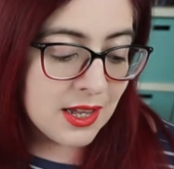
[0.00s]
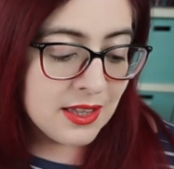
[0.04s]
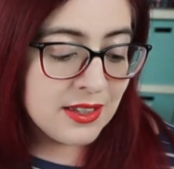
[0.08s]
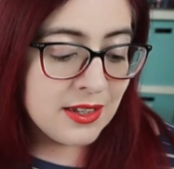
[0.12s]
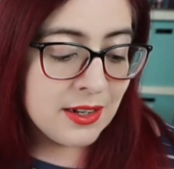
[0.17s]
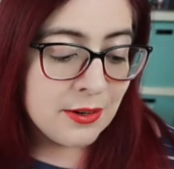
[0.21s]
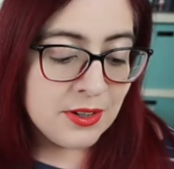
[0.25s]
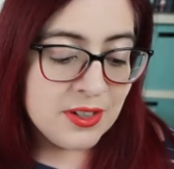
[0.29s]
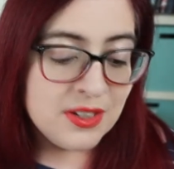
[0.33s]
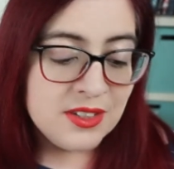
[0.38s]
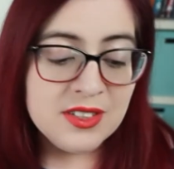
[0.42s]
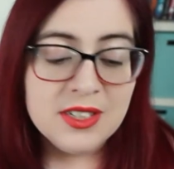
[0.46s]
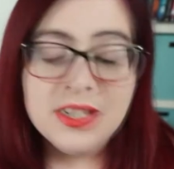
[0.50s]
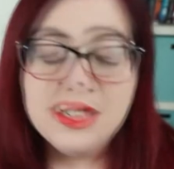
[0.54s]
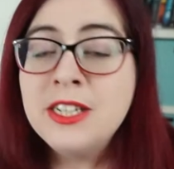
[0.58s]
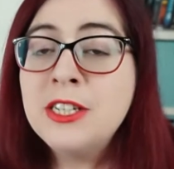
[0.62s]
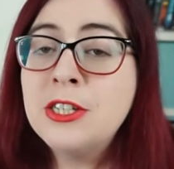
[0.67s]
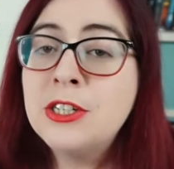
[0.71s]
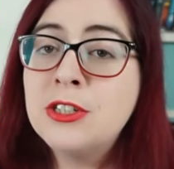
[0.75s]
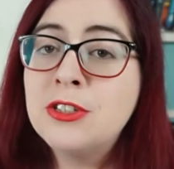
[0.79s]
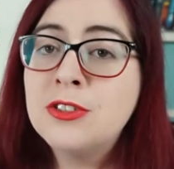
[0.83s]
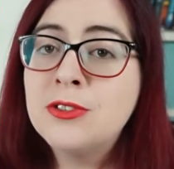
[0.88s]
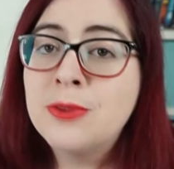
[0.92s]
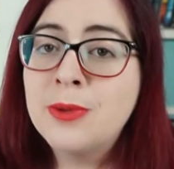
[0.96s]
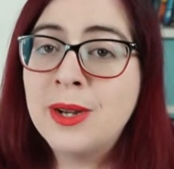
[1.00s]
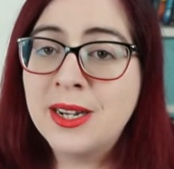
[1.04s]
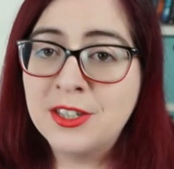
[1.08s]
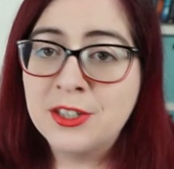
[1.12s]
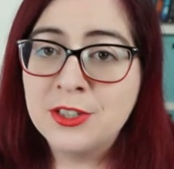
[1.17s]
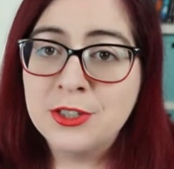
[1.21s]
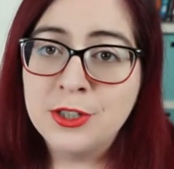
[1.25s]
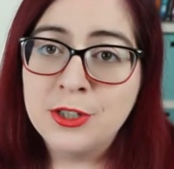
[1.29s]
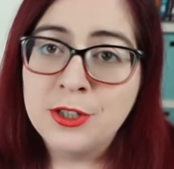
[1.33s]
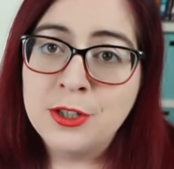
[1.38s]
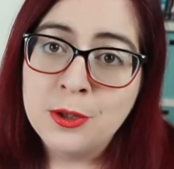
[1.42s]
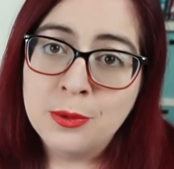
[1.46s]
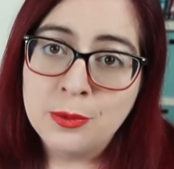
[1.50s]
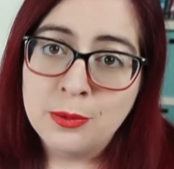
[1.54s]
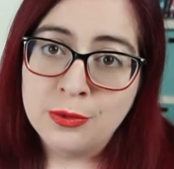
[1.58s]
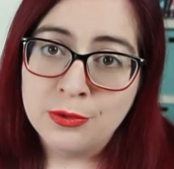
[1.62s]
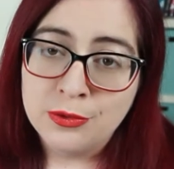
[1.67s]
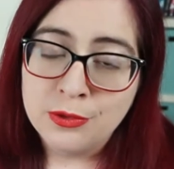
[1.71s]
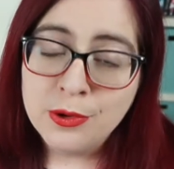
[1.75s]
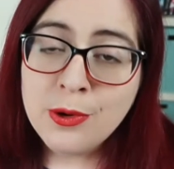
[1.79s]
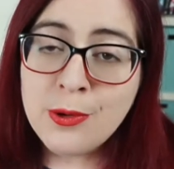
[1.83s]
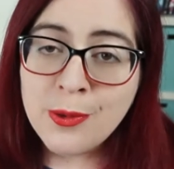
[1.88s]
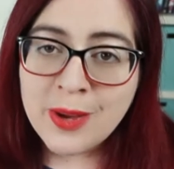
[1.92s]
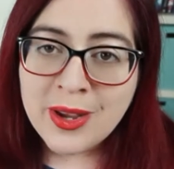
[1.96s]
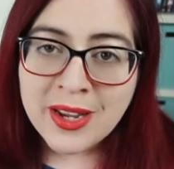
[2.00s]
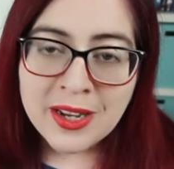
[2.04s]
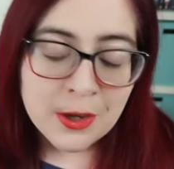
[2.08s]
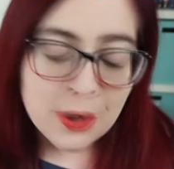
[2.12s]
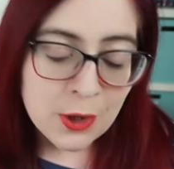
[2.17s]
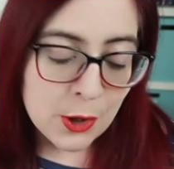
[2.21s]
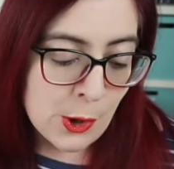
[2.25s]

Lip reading: There is insurrection brewing.